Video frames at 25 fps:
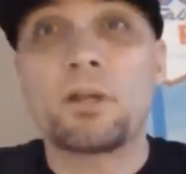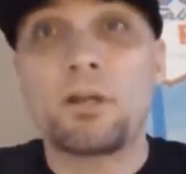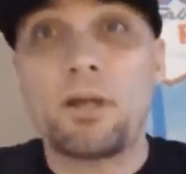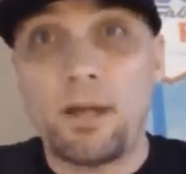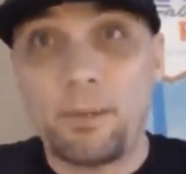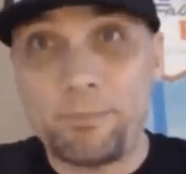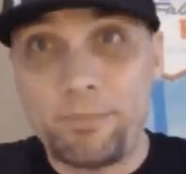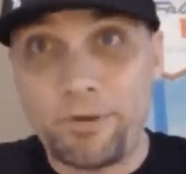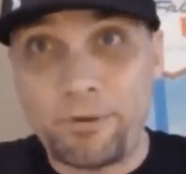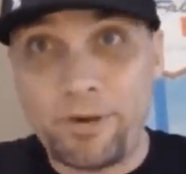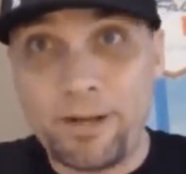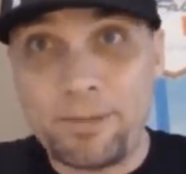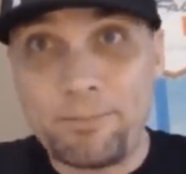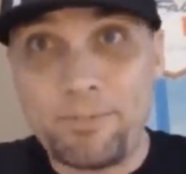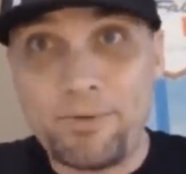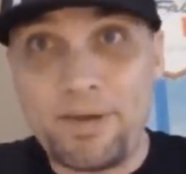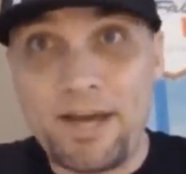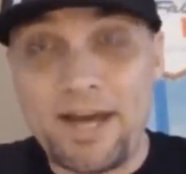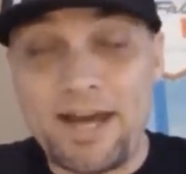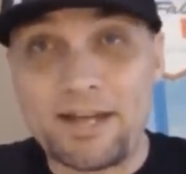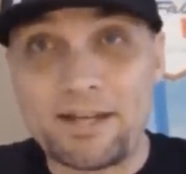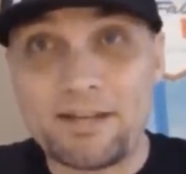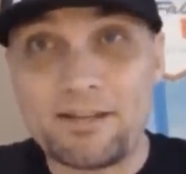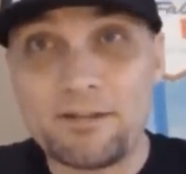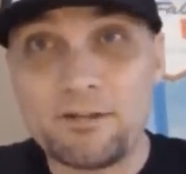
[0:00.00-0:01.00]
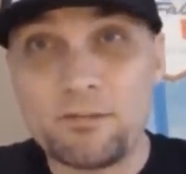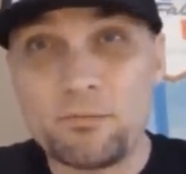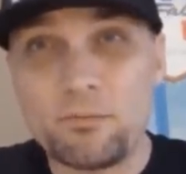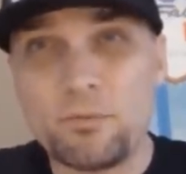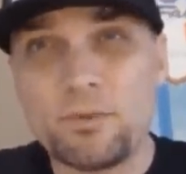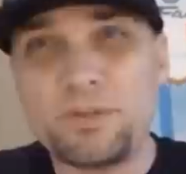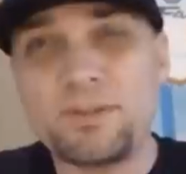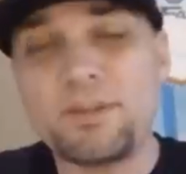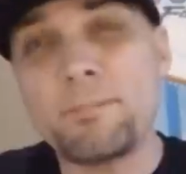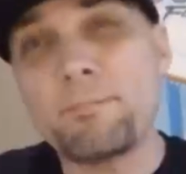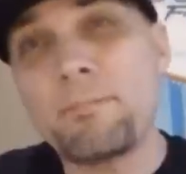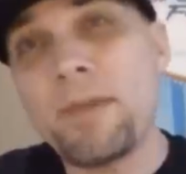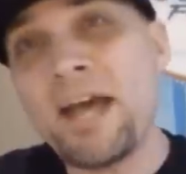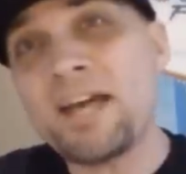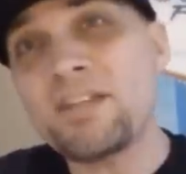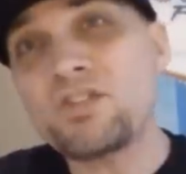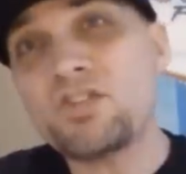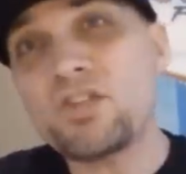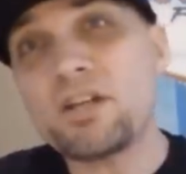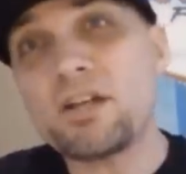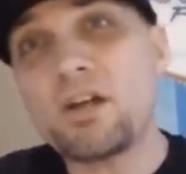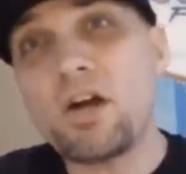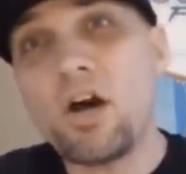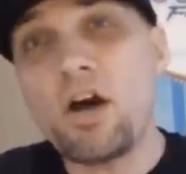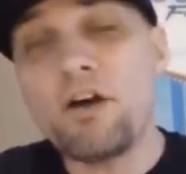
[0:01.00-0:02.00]
I'll be right back with the
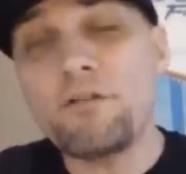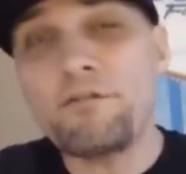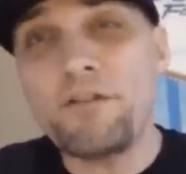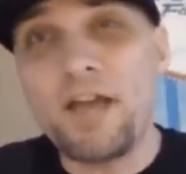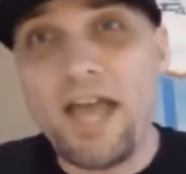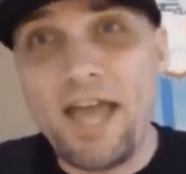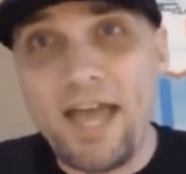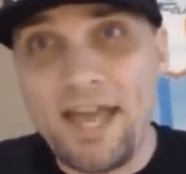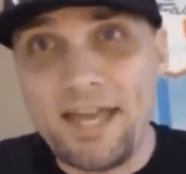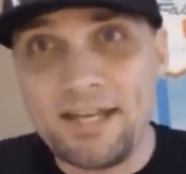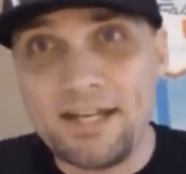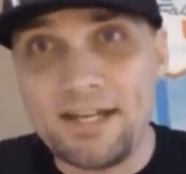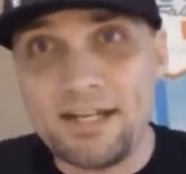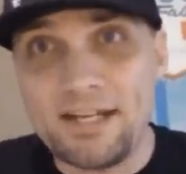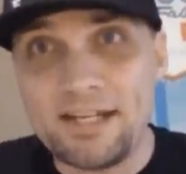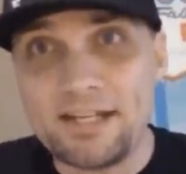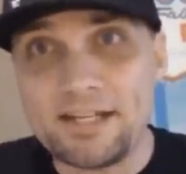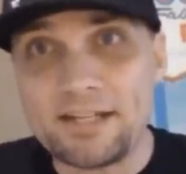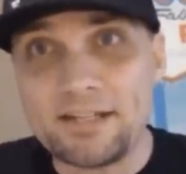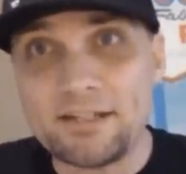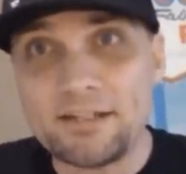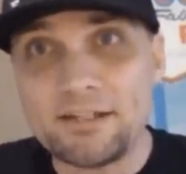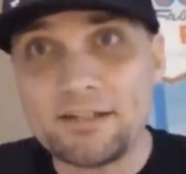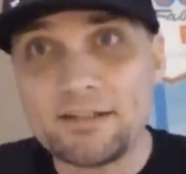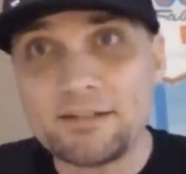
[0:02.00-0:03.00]
magic of editing.